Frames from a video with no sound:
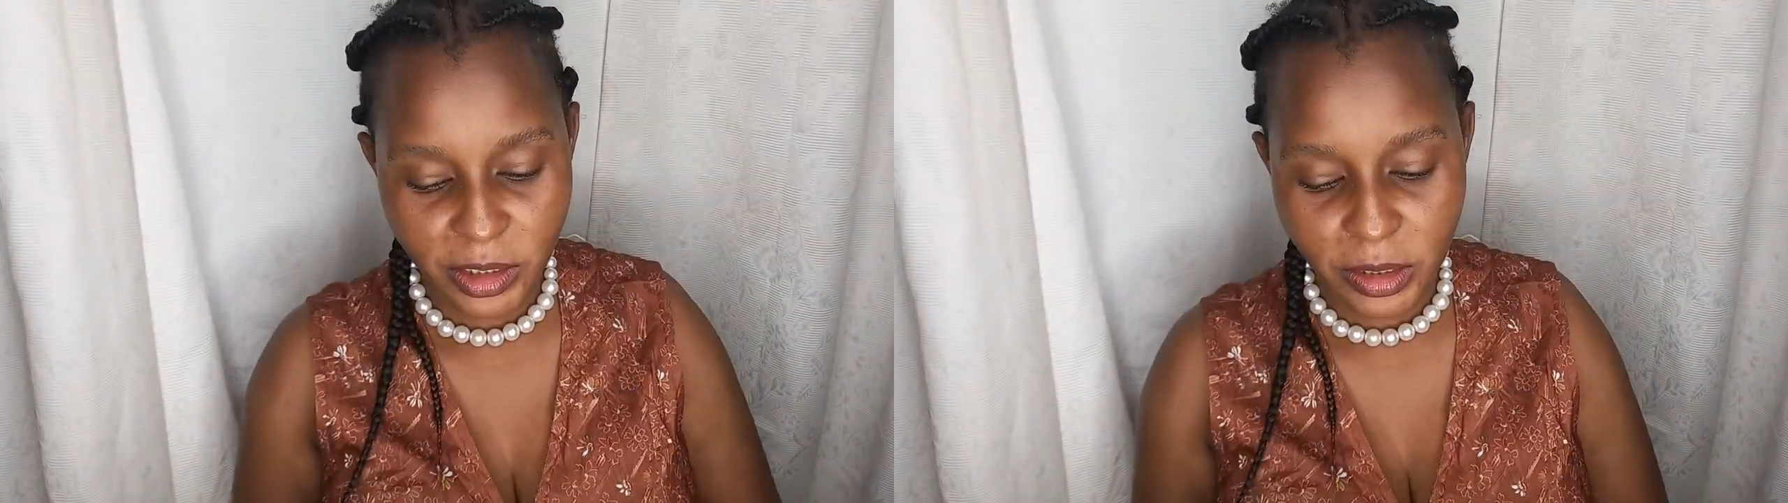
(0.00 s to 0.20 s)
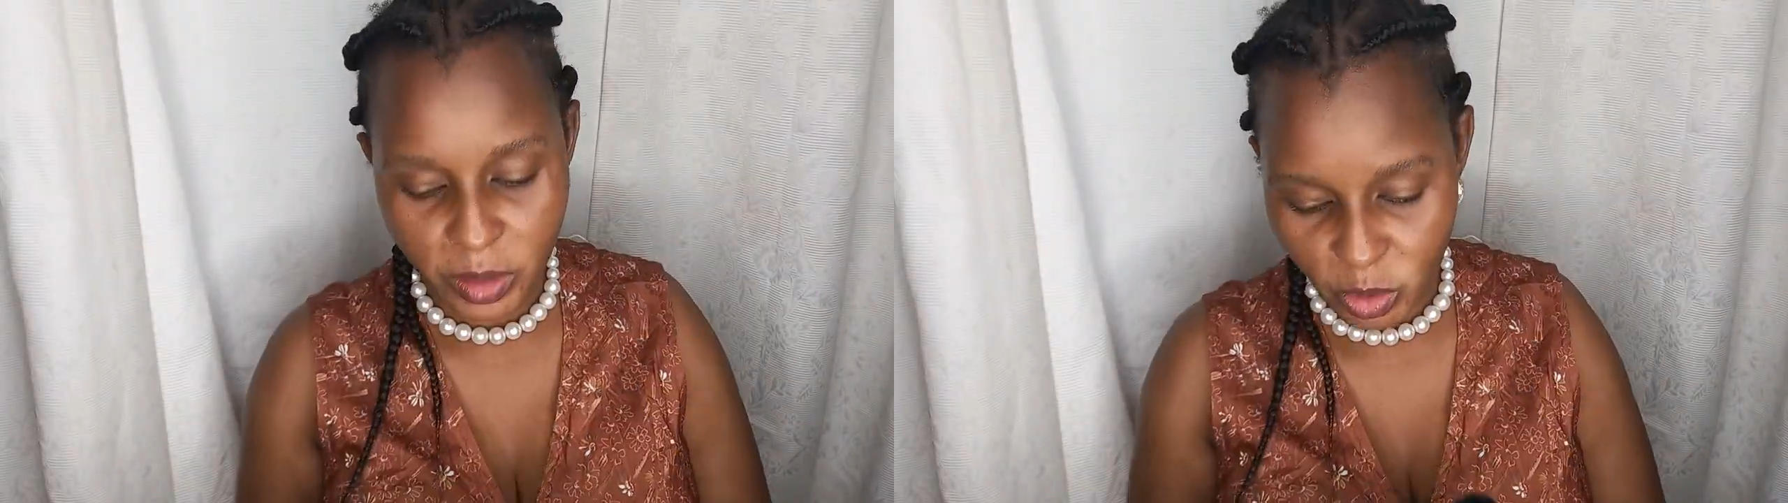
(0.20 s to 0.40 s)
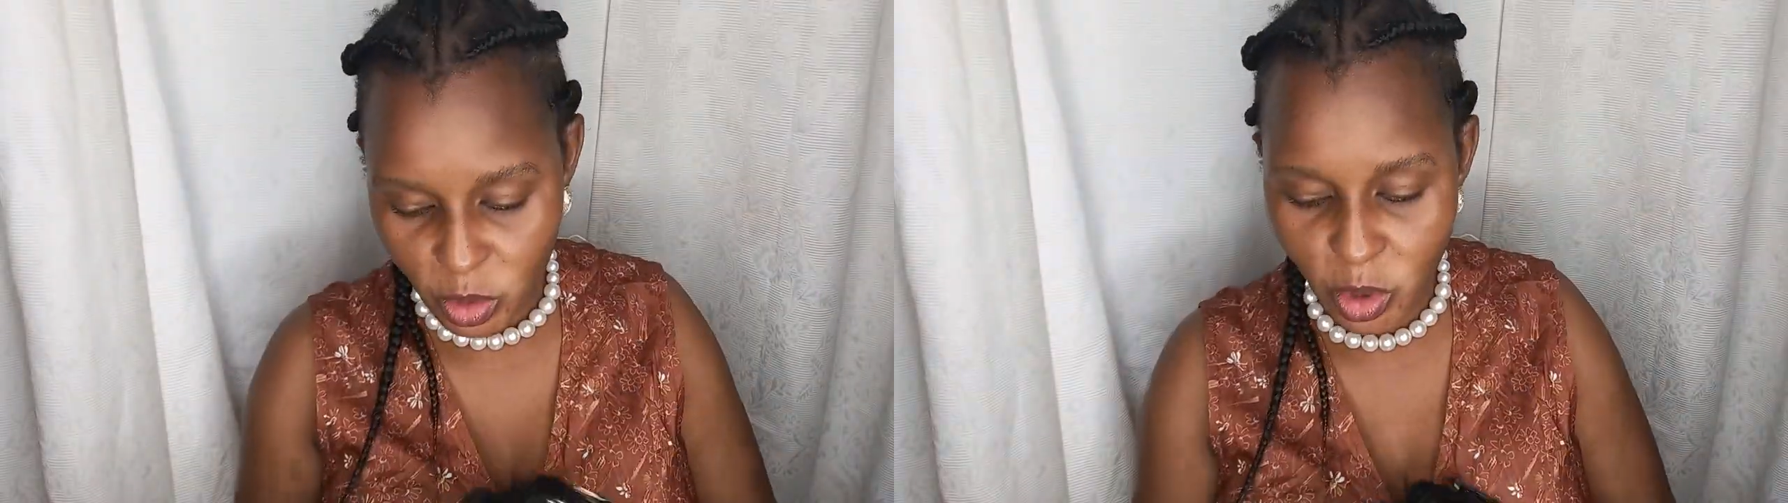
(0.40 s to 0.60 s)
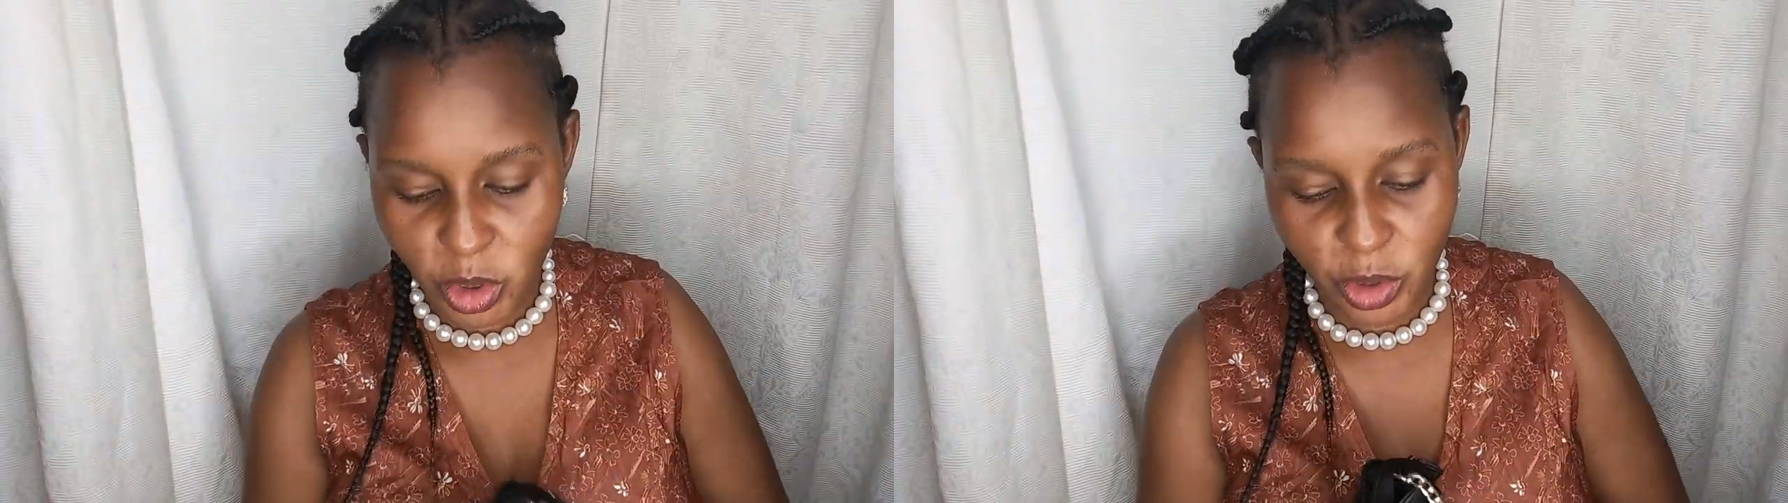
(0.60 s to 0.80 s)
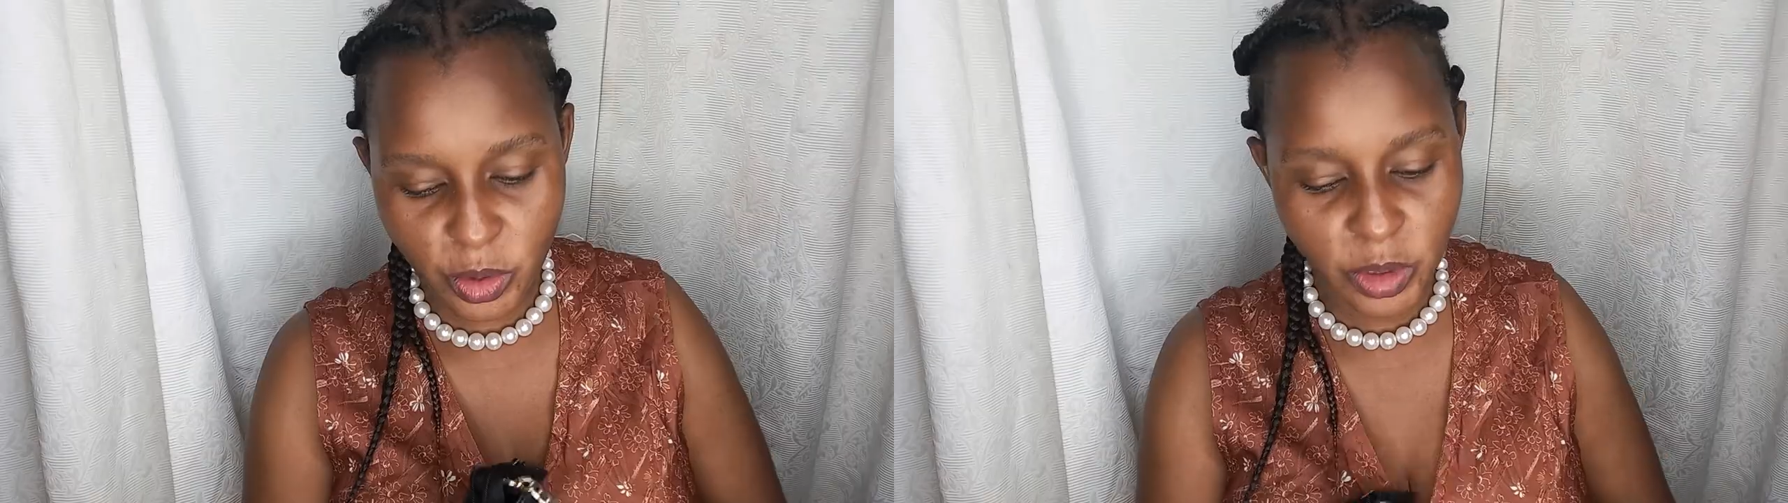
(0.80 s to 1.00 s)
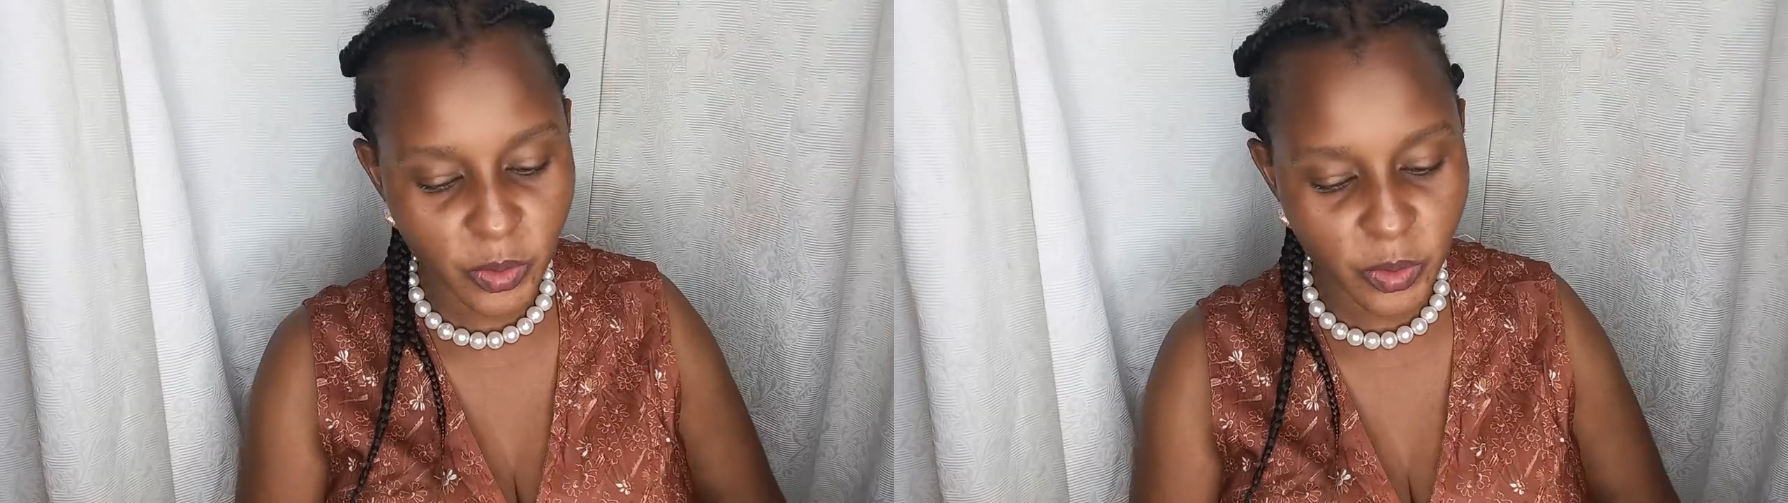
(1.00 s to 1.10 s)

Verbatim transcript: is so cute